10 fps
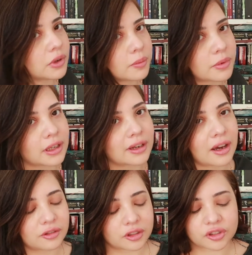of want to bring it
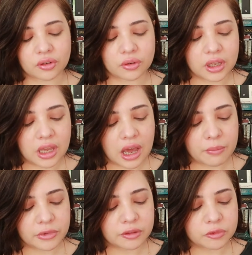out. So
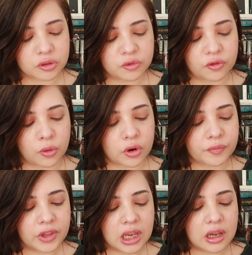I'm going to do
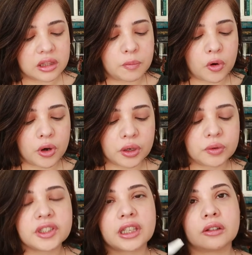four. The Boy
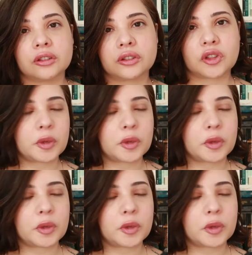Who Sailed to